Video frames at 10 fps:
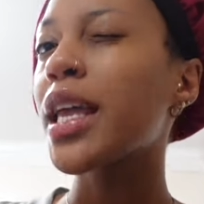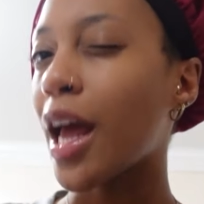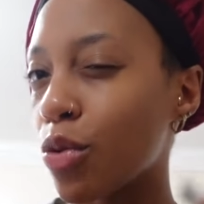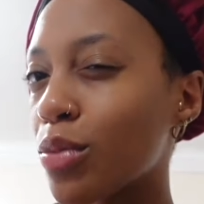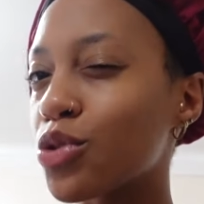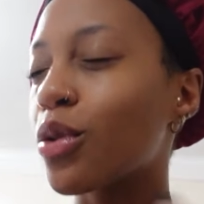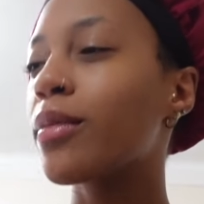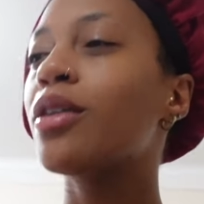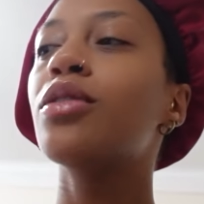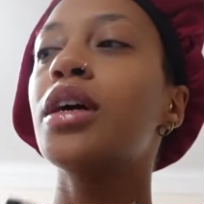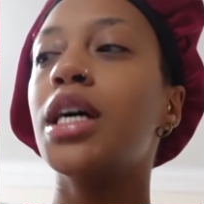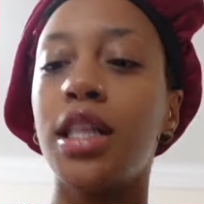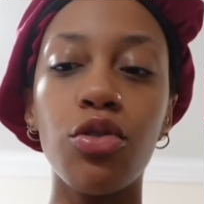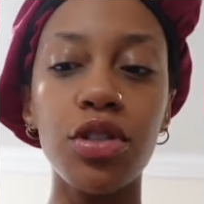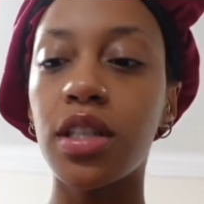y'all know what i'm talking about
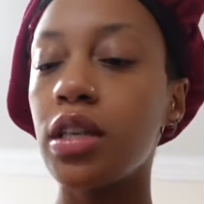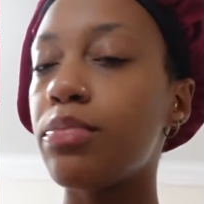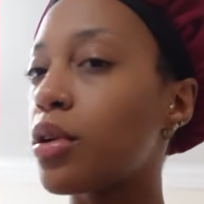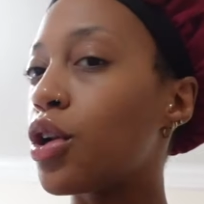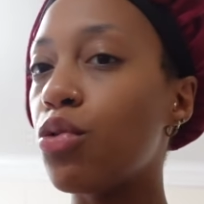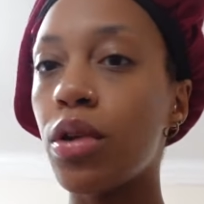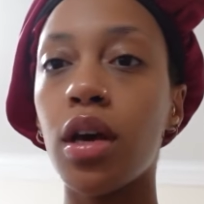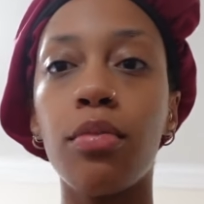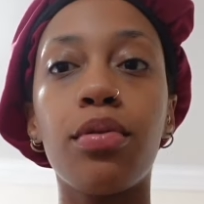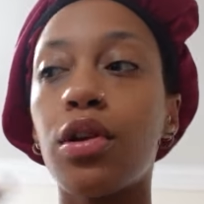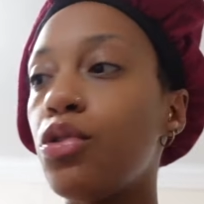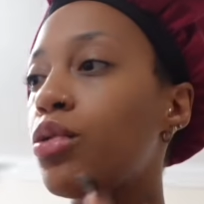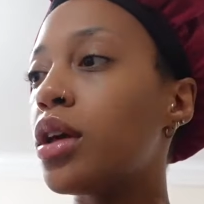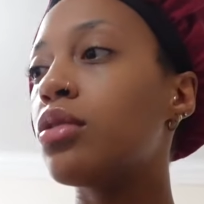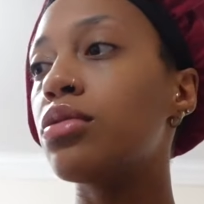they'll just keep putting a new nail putting a new
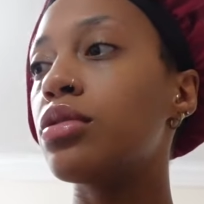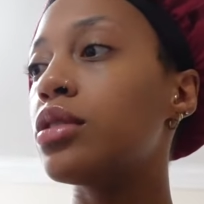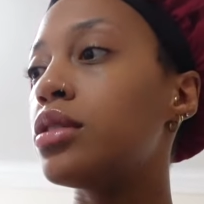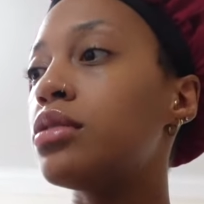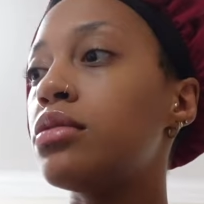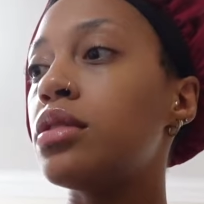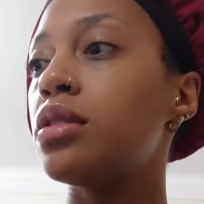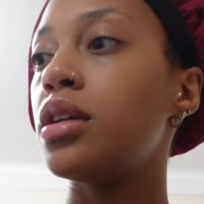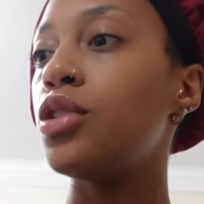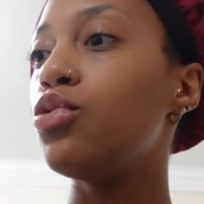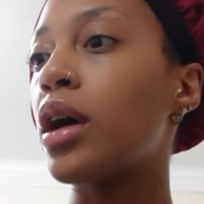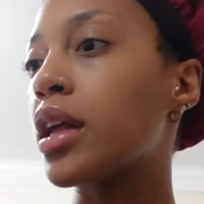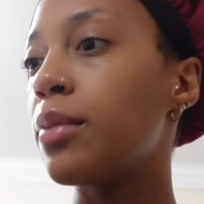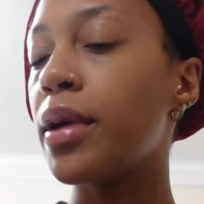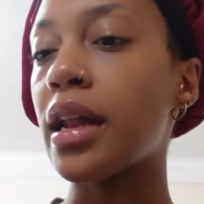nail on and you gotta
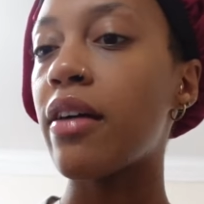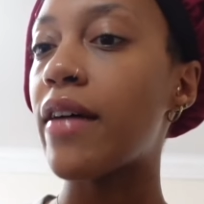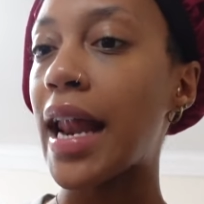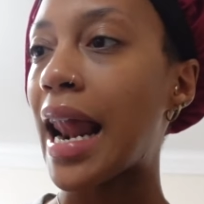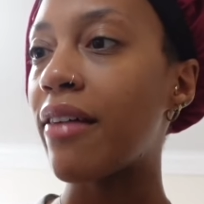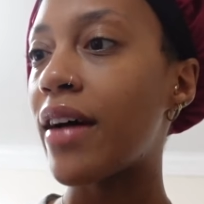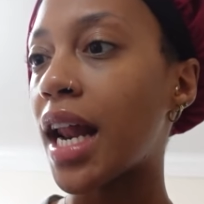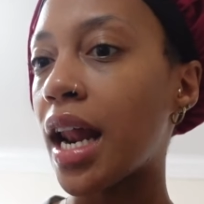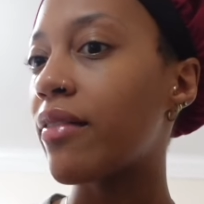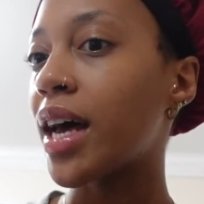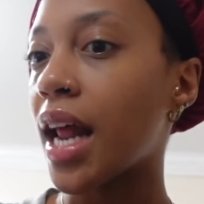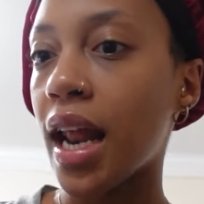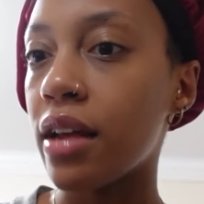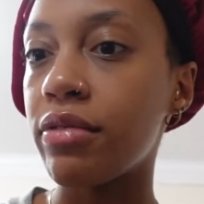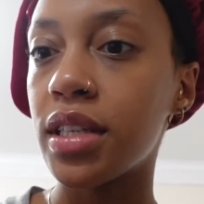keep paying that five dollar five dollar five
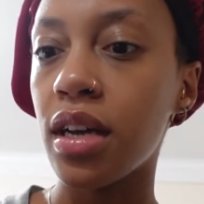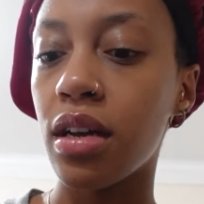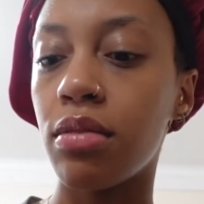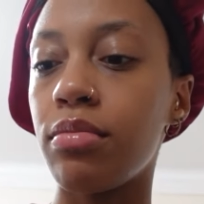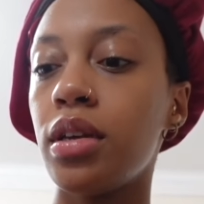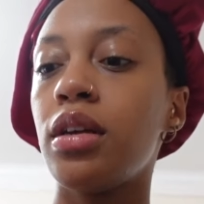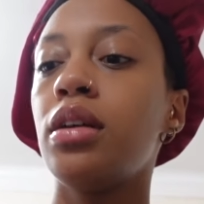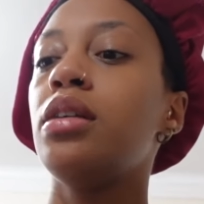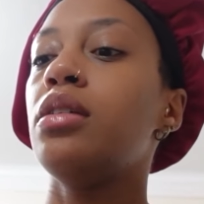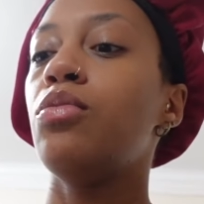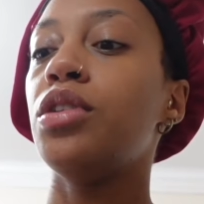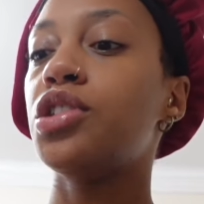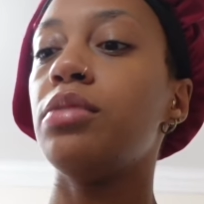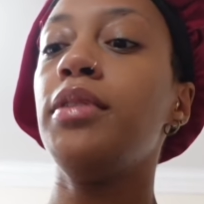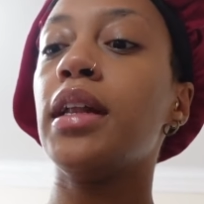dollar every time when it
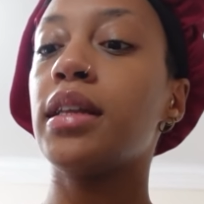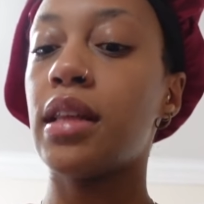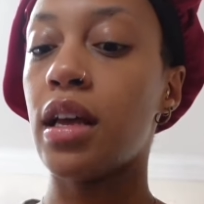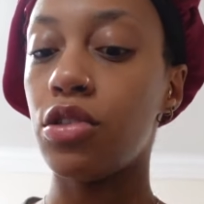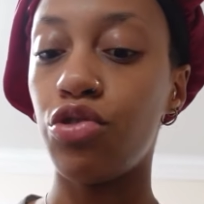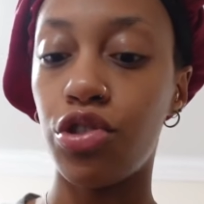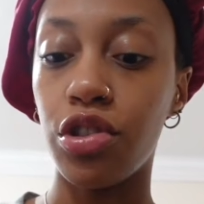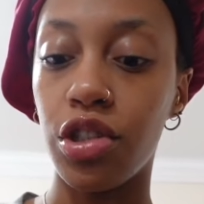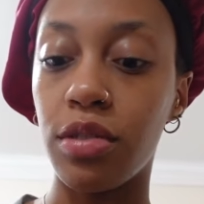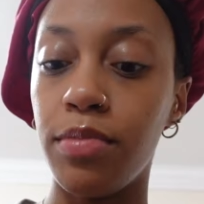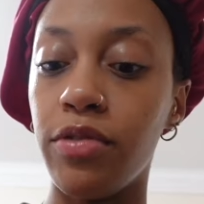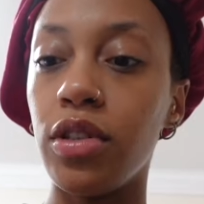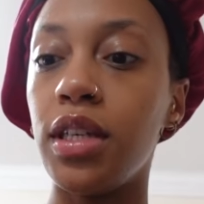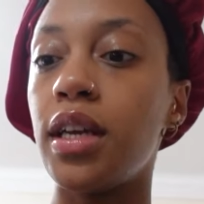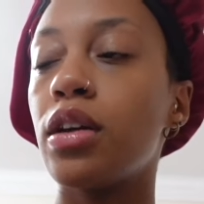shouldn't be like that you should just be
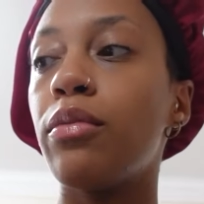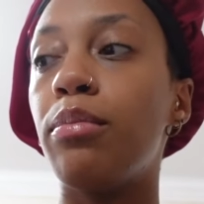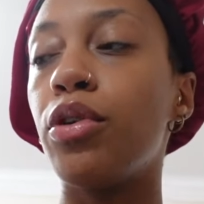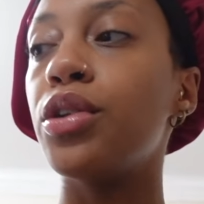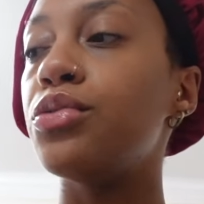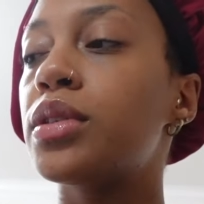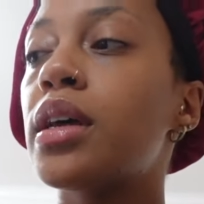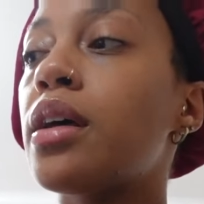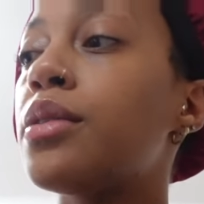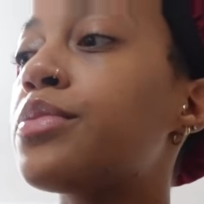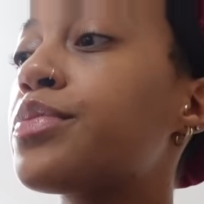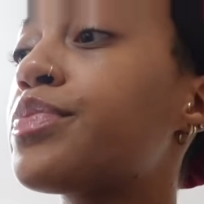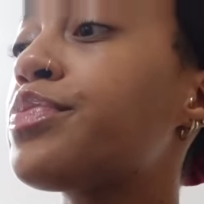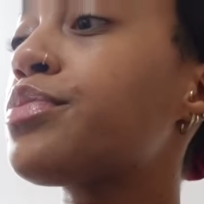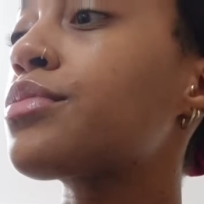really getting a brand new set
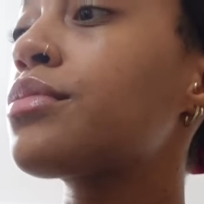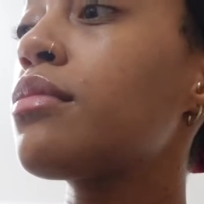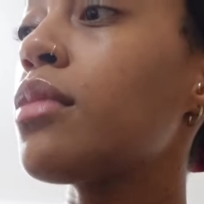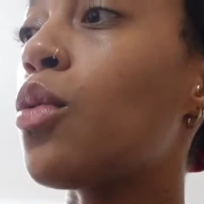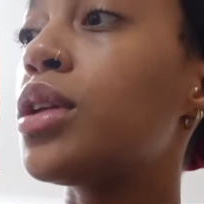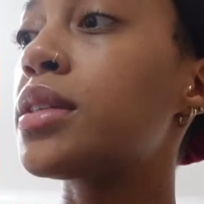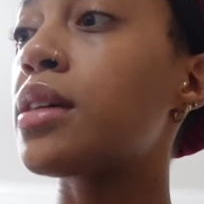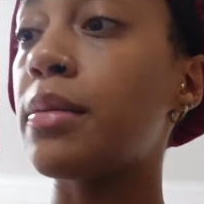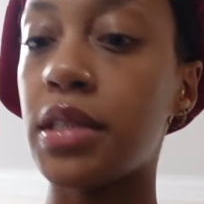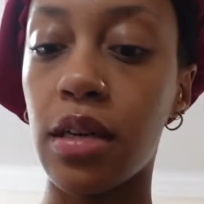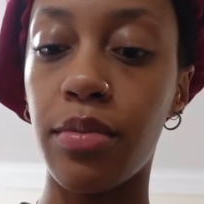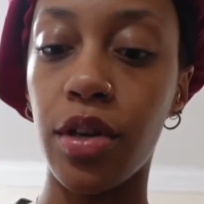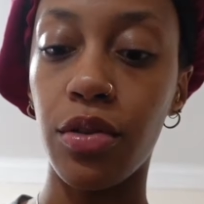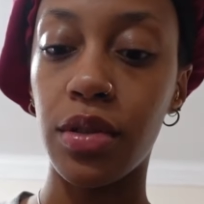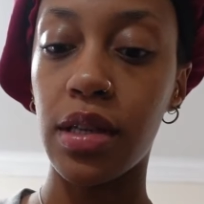when it's time to get a
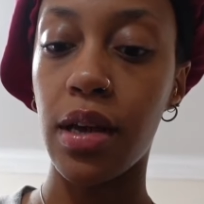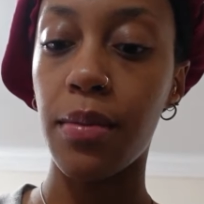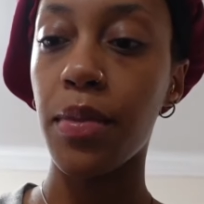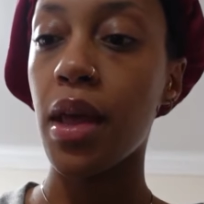brand new set